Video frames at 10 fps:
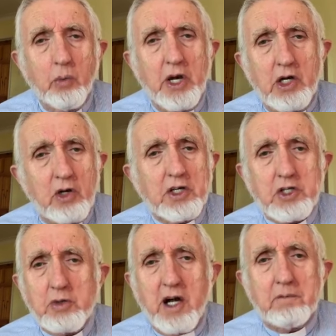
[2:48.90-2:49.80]
We
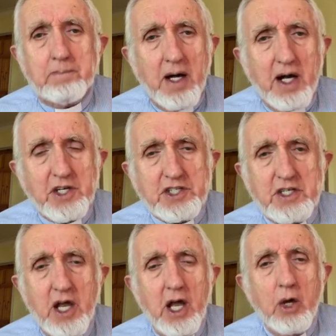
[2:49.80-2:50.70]
look to our
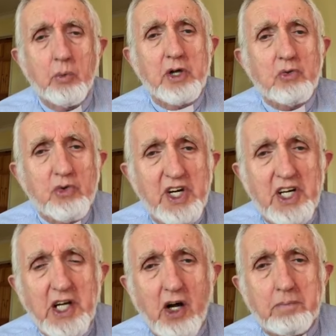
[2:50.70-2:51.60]
past. We
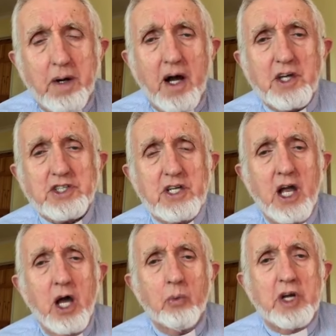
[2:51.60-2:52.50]
read our past.
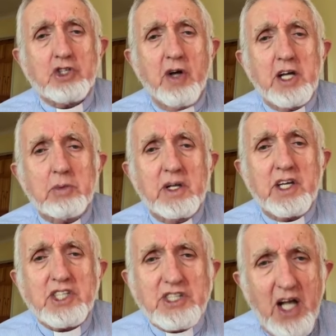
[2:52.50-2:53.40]
We try to
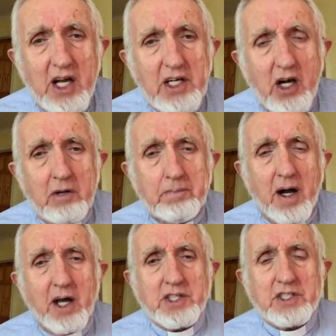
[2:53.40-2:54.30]
understand our
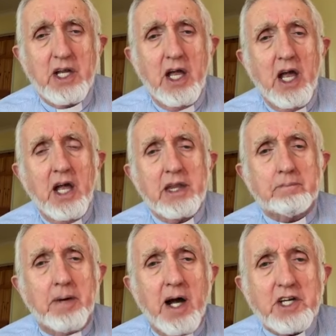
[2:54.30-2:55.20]
past,
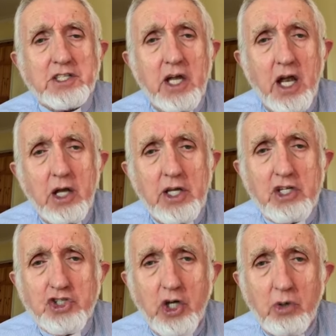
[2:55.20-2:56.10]
the past
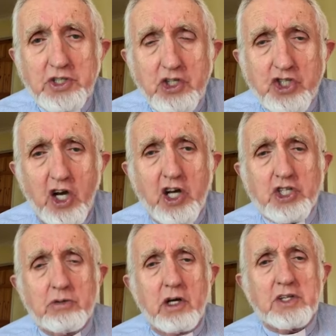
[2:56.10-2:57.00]
that shows the
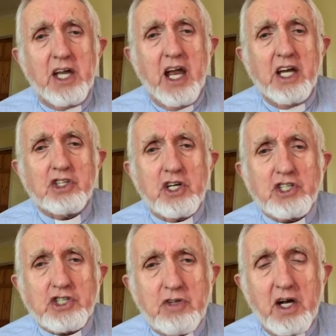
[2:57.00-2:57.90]
church throughout the
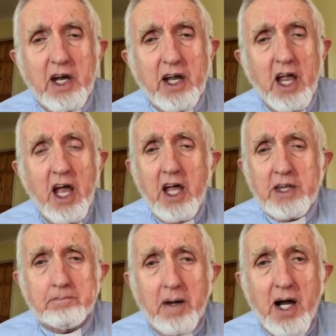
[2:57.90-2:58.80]
ages struggling,
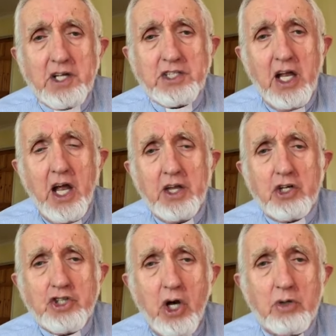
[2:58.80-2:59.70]
the past
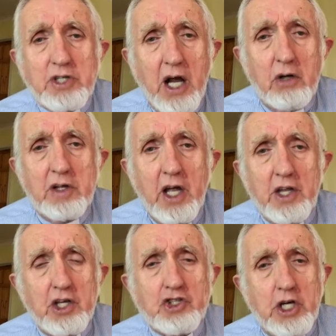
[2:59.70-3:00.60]
that shows how
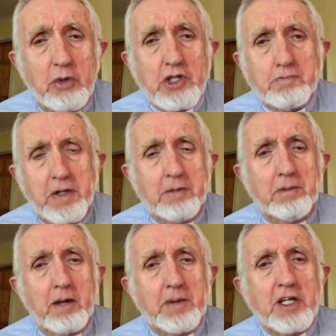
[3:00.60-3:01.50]
the Jewish
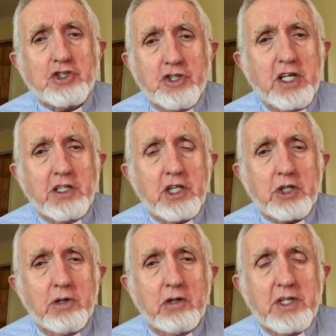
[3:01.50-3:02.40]
people have treated
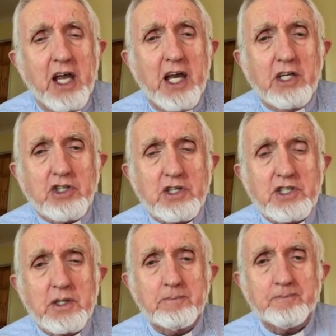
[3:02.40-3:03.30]
throughout the
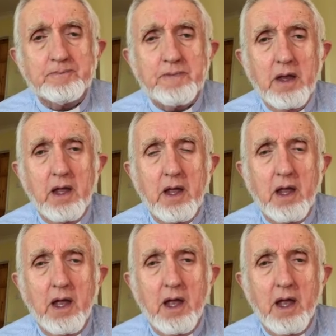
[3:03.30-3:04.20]
ages.
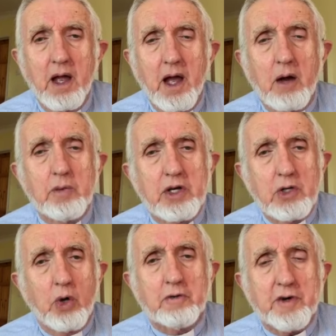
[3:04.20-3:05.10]
And we
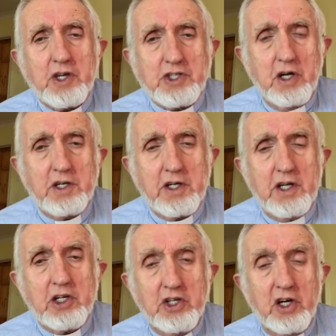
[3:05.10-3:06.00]
know for a certain
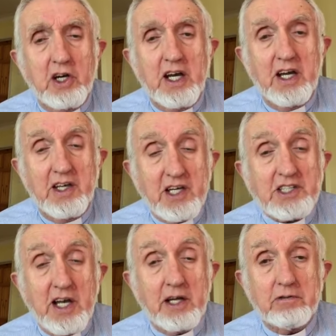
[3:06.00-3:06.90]
that here in
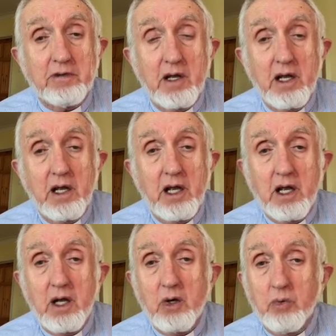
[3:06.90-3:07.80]
this life,
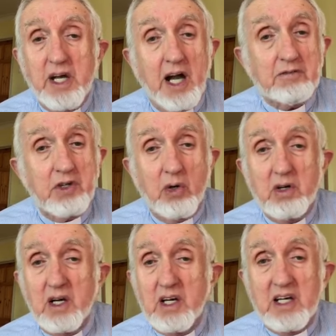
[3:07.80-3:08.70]
we have
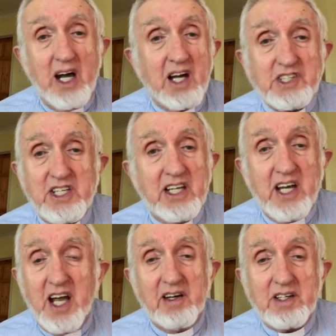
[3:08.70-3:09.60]
no lasting
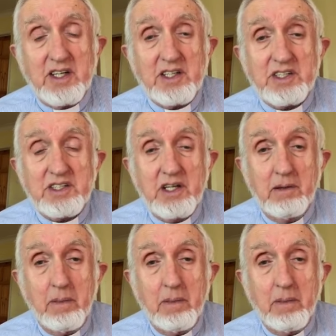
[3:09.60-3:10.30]
inheritance.